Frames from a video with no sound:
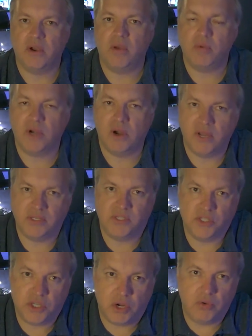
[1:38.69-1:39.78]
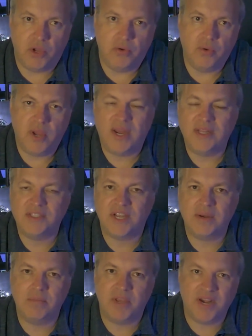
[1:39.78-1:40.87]
I would like to show you, and he
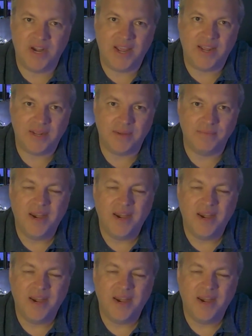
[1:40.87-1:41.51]
sent me a link.